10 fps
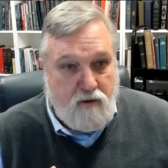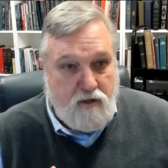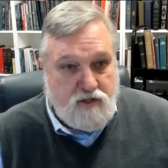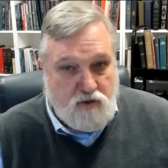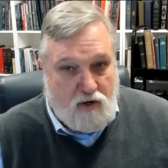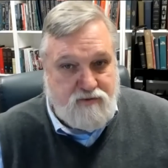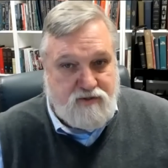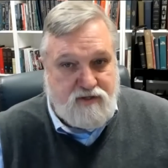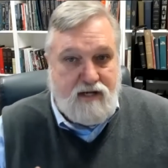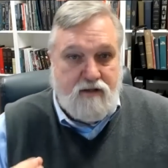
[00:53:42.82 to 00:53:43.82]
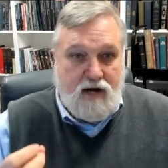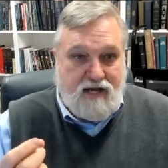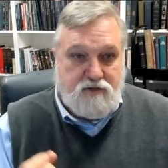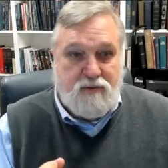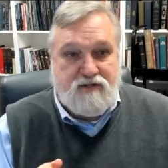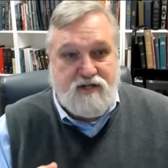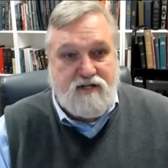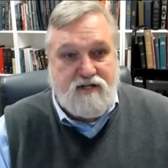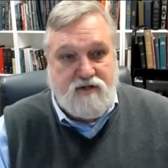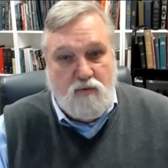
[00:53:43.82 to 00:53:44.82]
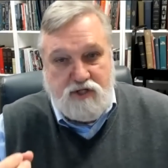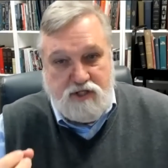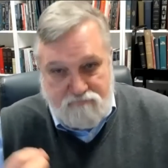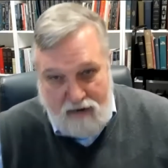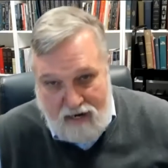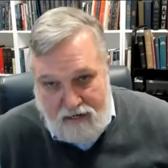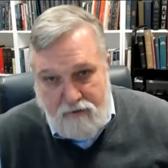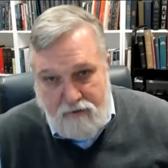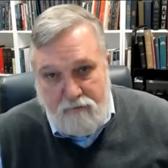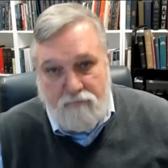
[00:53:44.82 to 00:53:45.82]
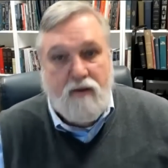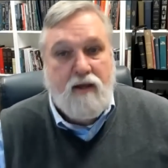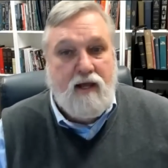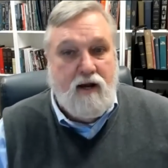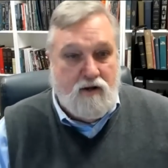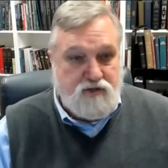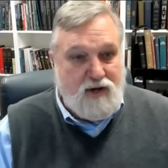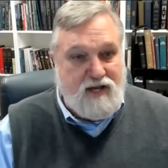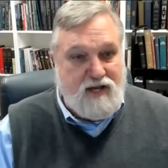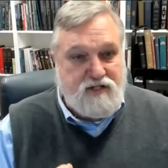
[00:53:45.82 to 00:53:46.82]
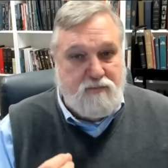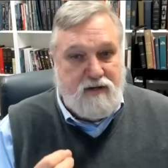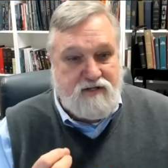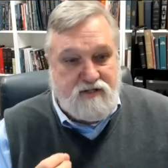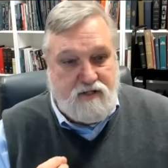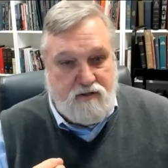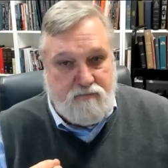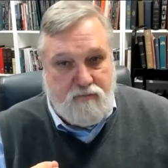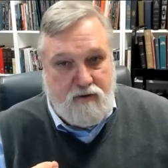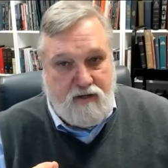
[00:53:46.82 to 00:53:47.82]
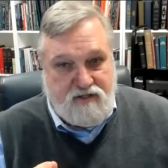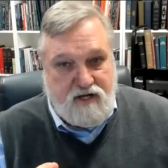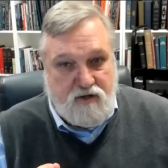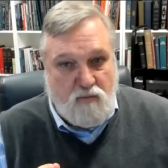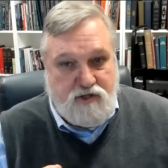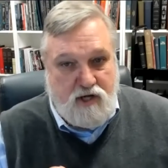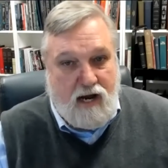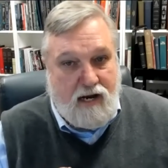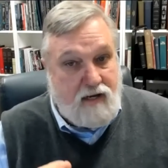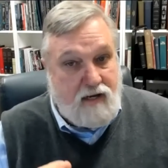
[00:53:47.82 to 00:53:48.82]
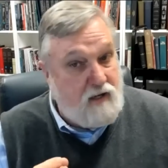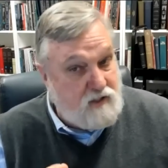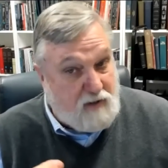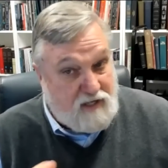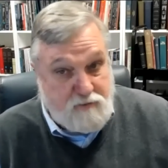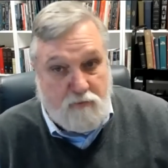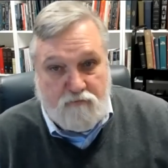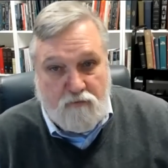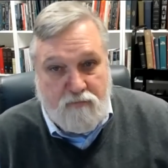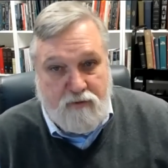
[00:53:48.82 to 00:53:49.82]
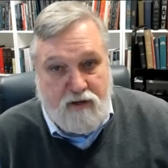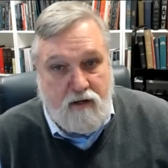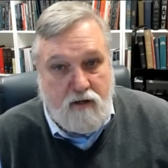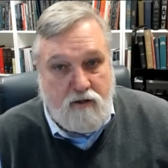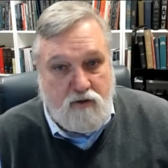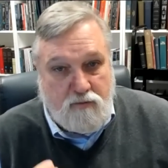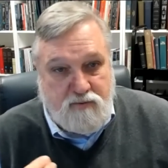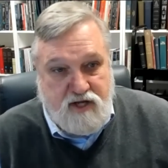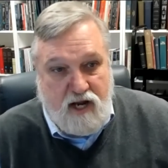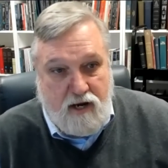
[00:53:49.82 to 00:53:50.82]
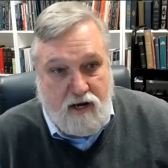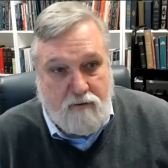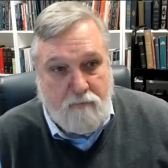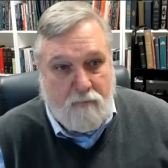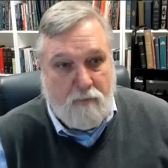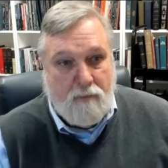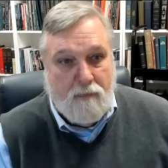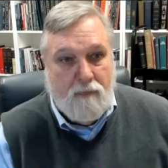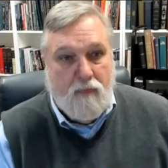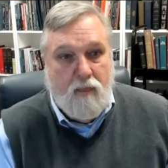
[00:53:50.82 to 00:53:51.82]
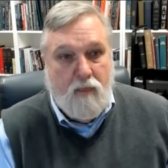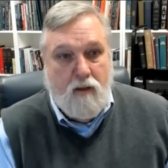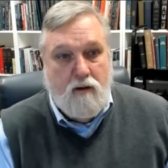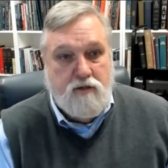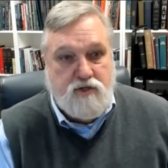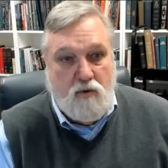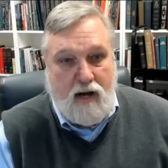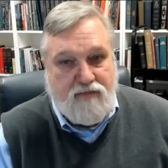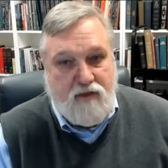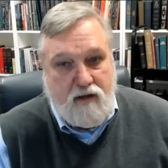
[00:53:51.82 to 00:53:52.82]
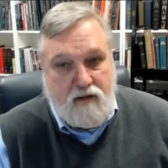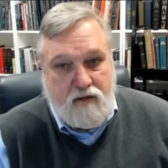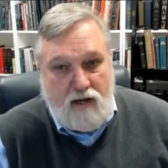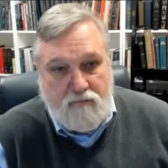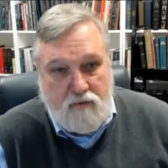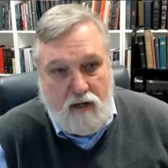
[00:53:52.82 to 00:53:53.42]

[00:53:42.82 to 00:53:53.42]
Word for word: So I'm saying there has to be a sense in which it's mine. It also has to be a, the, a sense in which I it's possible for me to abstain. So I think I yeah.